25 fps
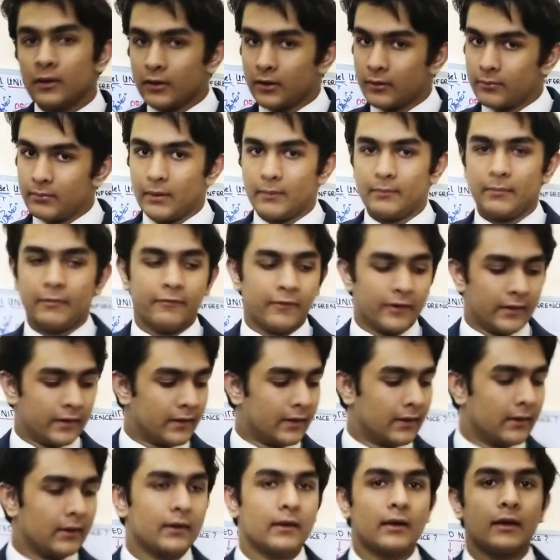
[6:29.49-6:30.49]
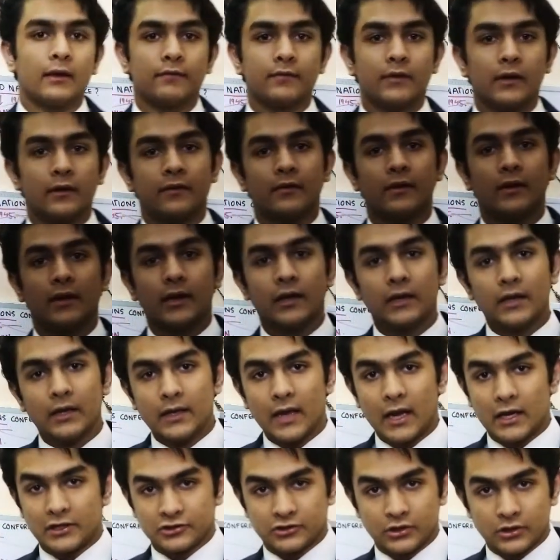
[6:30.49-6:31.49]
Remember one thing: if there's an
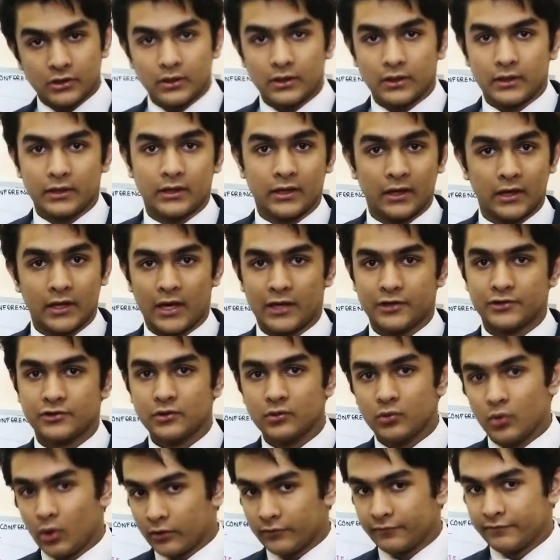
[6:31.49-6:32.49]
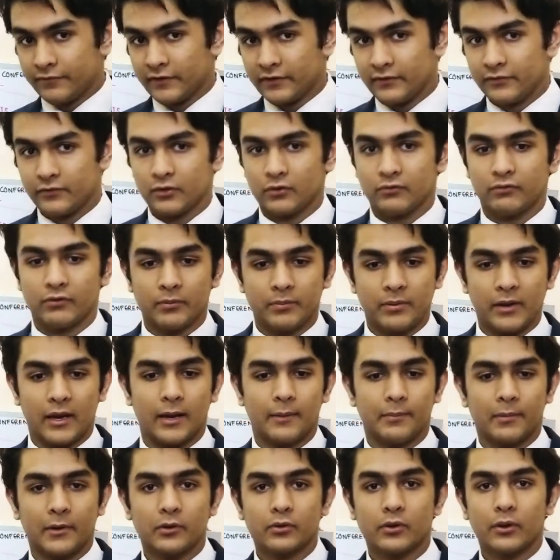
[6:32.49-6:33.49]
international conference, you would be
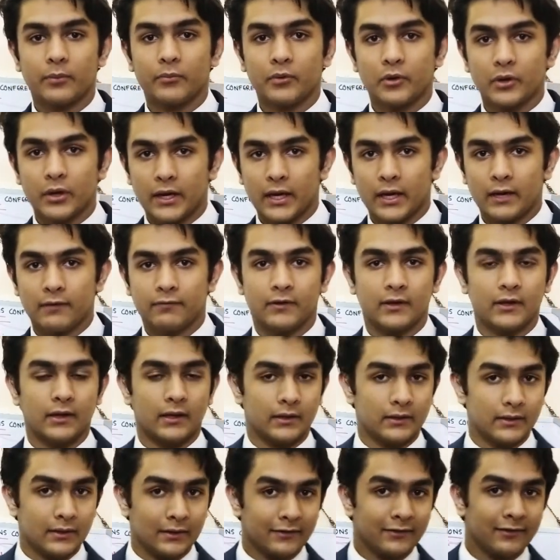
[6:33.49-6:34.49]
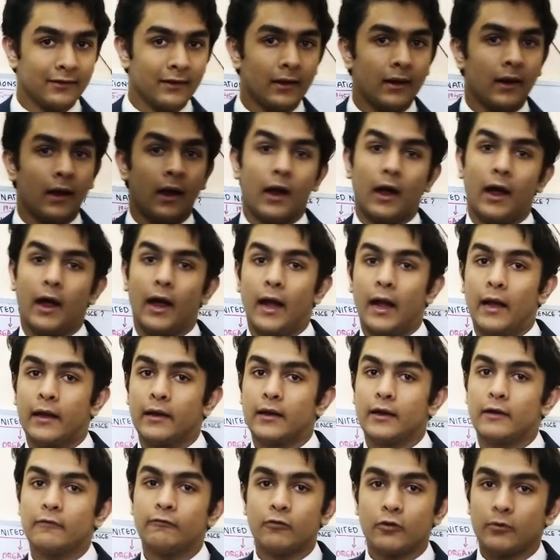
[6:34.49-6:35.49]
able to communicate with others,
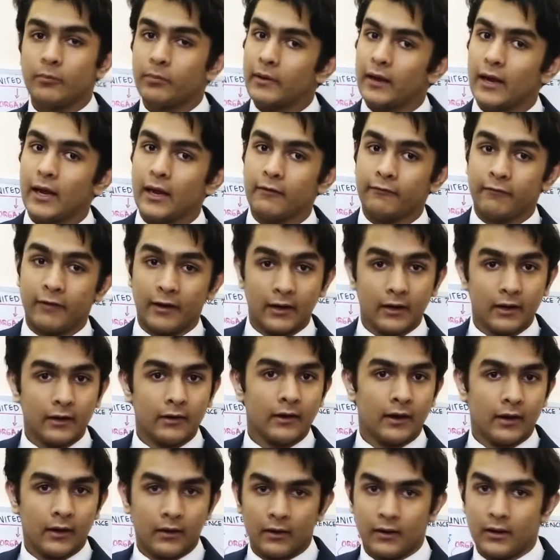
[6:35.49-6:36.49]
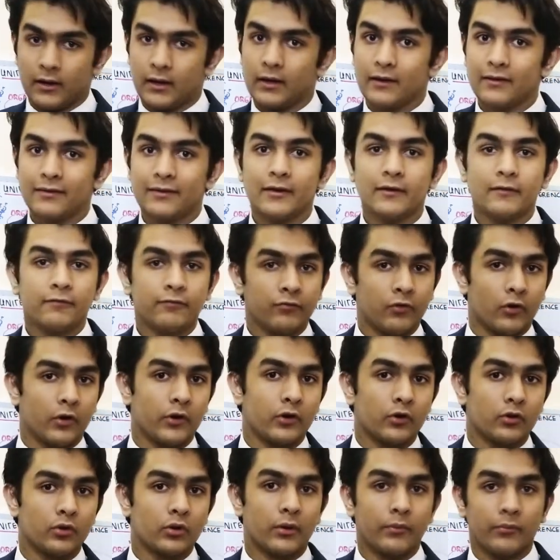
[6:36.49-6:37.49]
and it would be very easy for
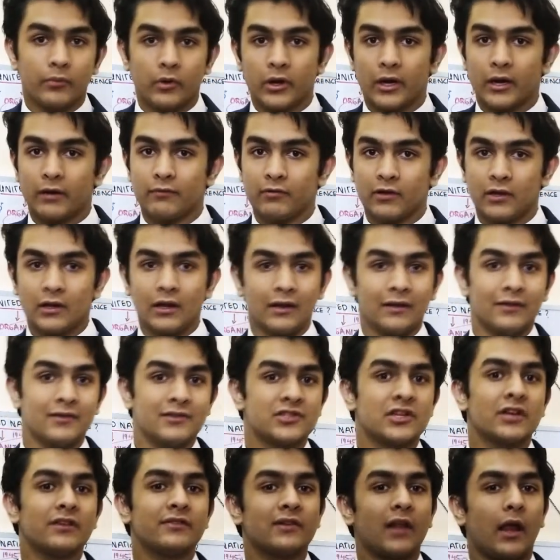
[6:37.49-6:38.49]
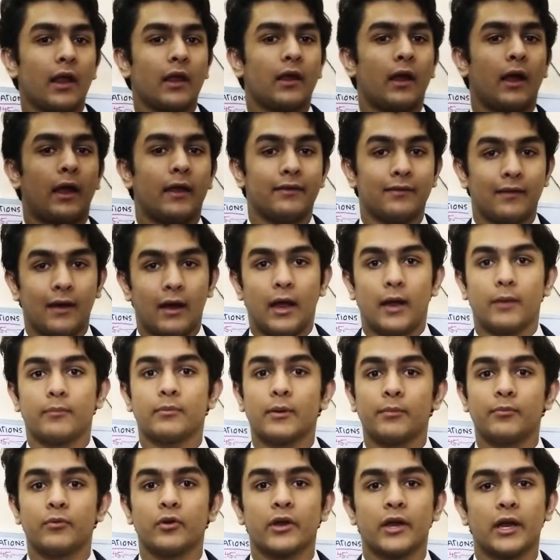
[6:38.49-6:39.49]
you to communicate with others, just like as I am
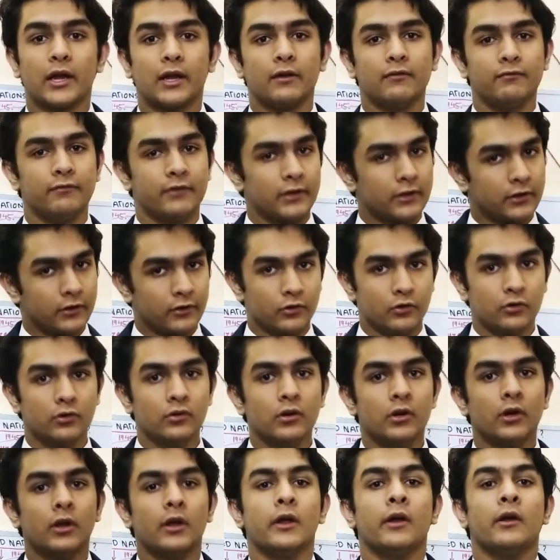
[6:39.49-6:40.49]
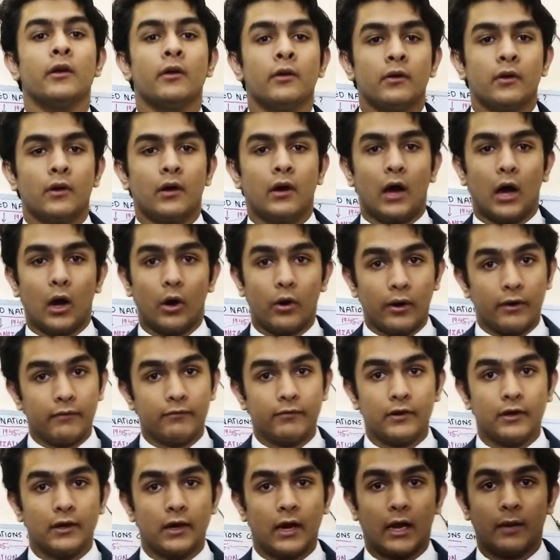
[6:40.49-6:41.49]
communicating with you.
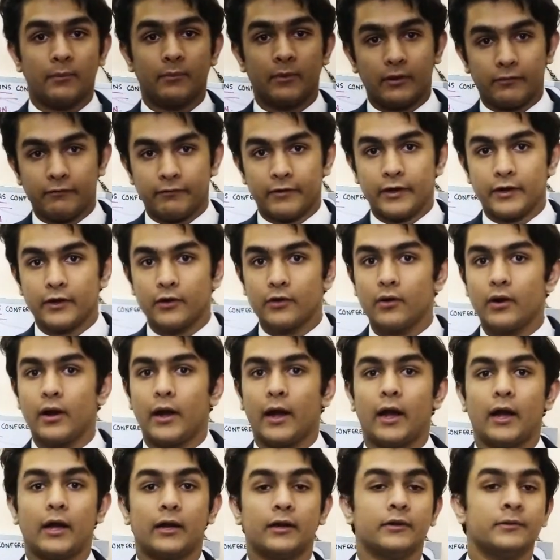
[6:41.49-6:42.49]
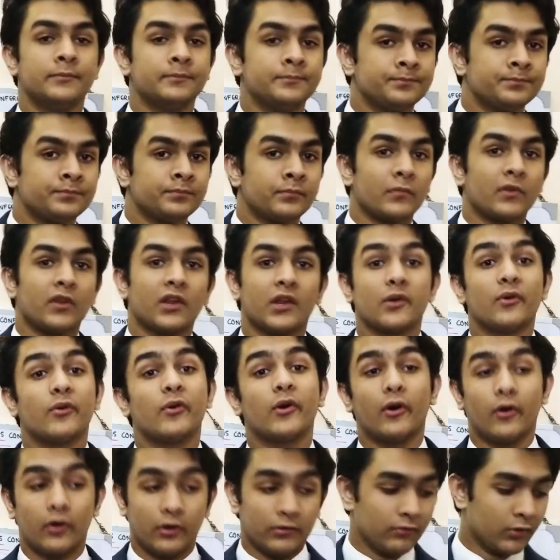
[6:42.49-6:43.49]
However, I am in a video and you
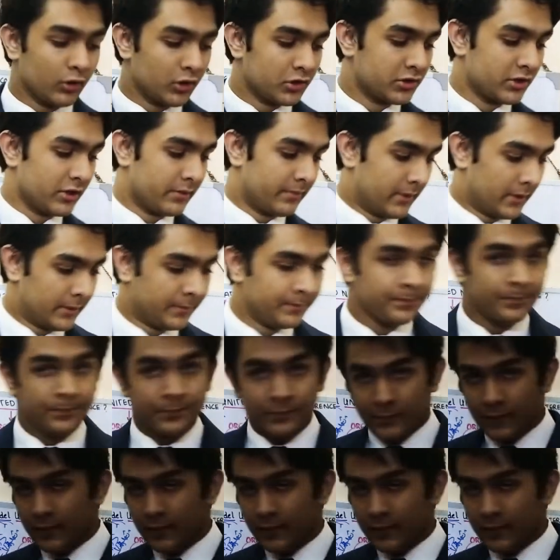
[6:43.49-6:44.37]
are all watching me.